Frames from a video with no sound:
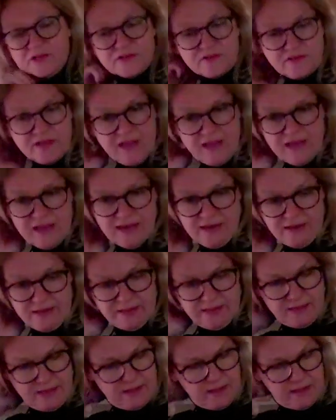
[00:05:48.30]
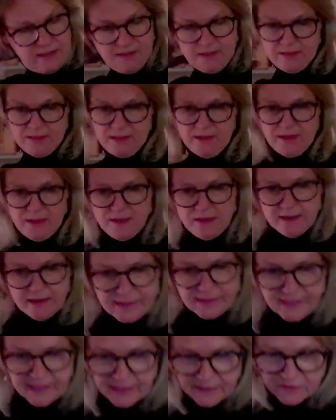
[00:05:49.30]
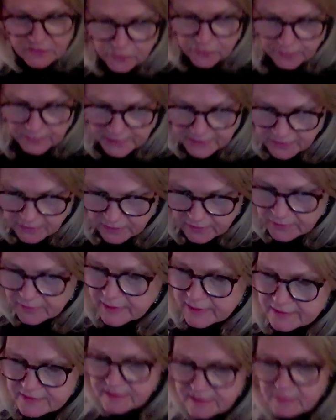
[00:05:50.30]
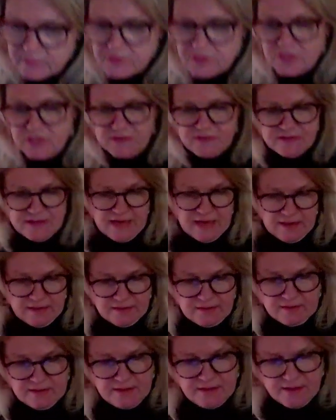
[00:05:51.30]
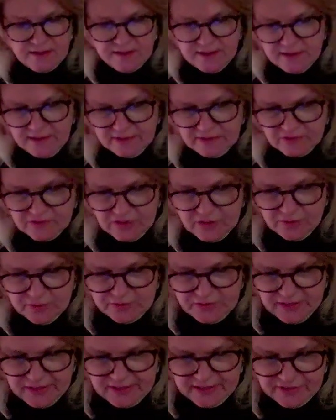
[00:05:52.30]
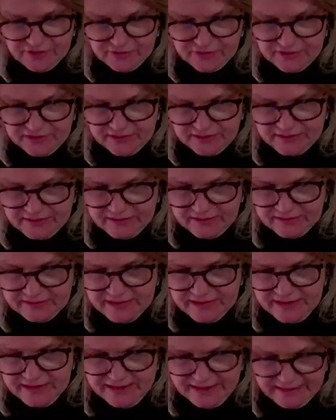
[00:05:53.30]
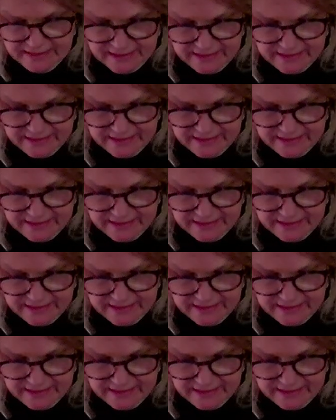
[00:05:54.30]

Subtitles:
just had a text from my daughter. Let's see what she says. She's always got interesting things to add.